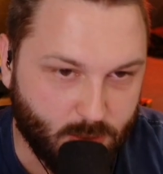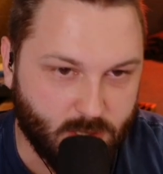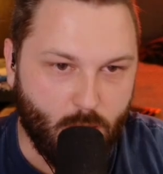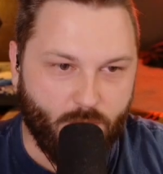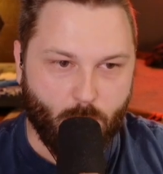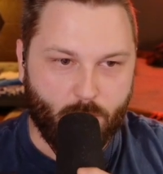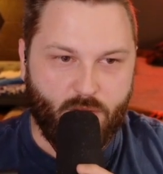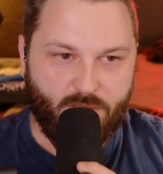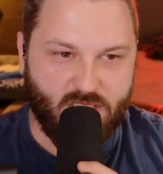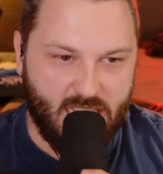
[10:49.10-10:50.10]
November
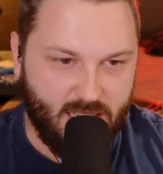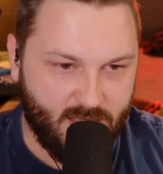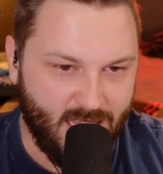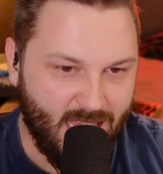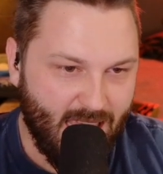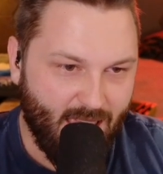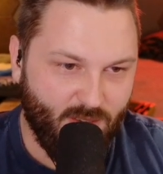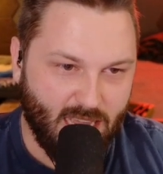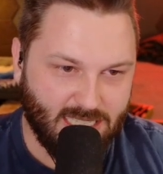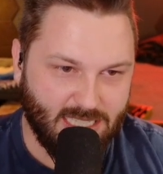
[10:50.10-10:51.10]
15th. If you
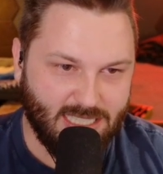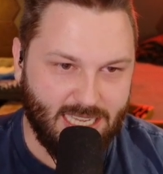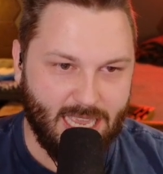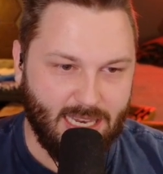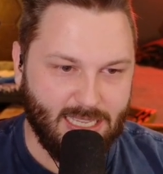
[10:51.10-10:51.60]
guys didn't see it,